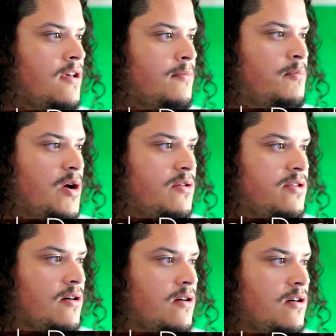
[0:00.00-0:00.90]
Both
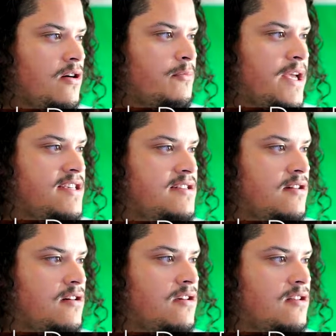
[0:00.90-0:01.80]
are based
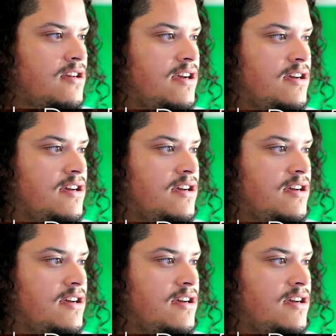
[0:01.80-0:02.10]
on